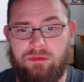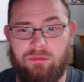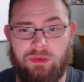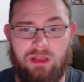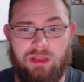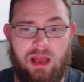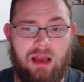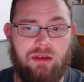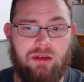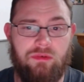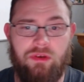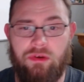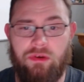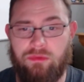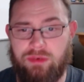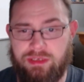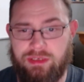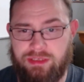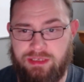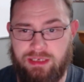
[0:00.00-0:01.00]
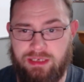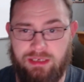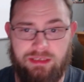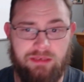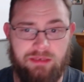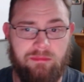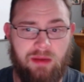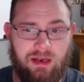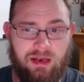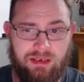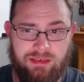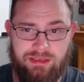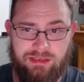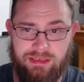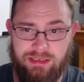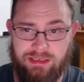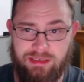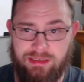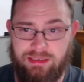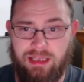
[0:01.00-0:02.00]
rely on heuristics and
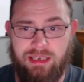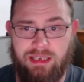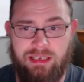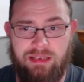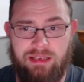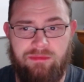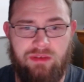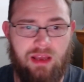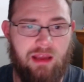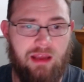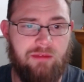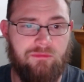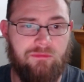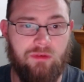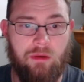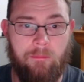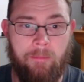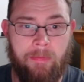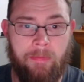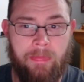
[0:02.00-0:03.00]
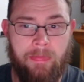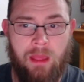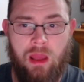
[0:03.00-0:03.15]
biases that deviate from